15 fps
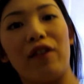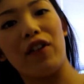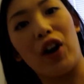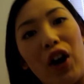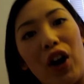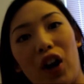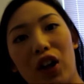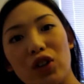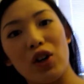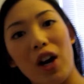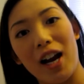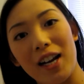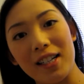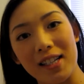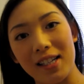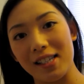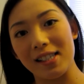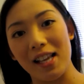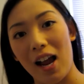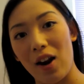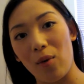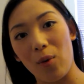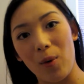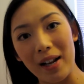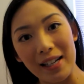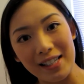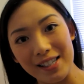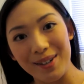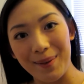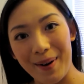of a girl trying to decide
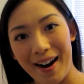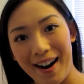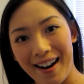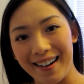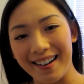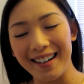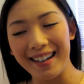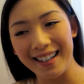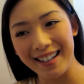what to wear.